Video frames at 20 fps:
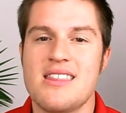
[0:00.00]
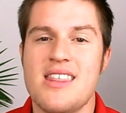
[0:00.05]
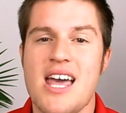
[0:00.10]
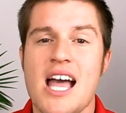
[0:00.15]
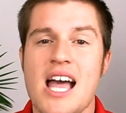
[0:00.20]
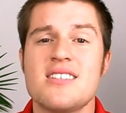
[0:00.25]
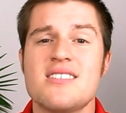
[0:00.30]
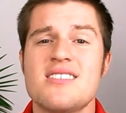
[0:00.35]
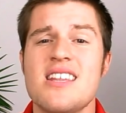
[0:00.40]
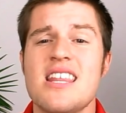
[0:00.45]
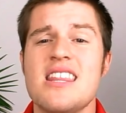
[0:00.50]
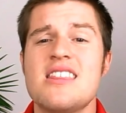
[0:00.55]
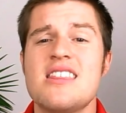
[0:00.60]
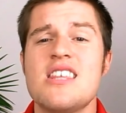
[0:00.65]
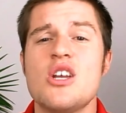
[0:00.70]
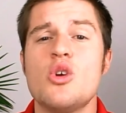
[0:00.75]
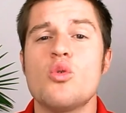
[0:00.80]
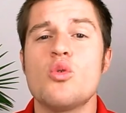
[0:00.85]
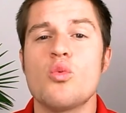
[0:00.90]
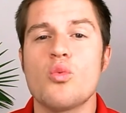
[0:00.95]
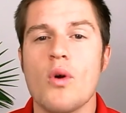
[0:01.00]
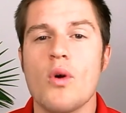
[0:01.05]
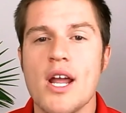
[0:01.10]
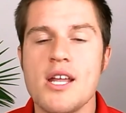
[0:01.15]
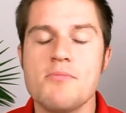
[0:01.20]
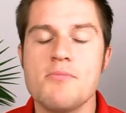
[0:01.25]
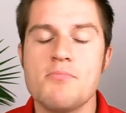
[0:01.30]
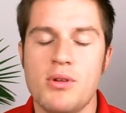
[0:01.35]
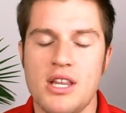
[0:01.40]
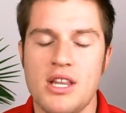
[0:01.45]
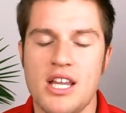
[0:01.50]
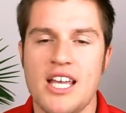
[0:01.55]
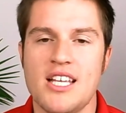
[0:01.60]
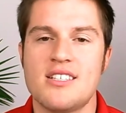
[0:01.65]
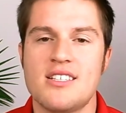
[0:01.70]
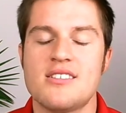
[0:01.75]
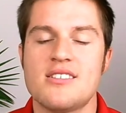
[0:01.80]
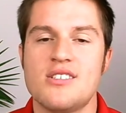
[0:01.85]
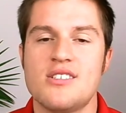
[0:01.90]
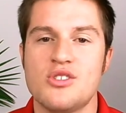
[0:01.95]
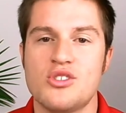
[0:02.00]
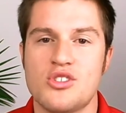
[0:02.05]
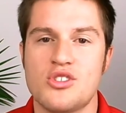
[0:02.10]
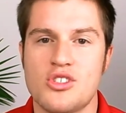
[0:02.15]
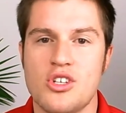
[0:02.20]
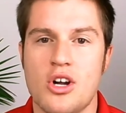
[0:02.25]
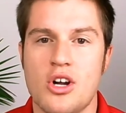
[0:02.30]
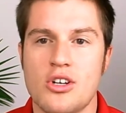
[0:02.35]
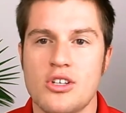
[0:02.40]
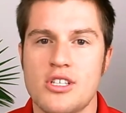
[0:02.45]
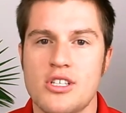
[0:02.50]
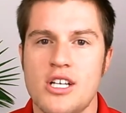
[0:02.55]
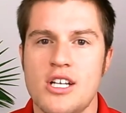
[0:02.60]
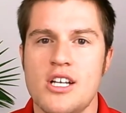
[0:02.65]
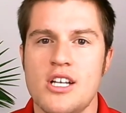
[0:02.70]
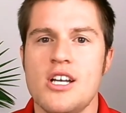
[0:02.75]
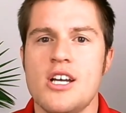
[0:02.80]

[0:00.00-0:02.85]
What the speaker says: That's the great place to start,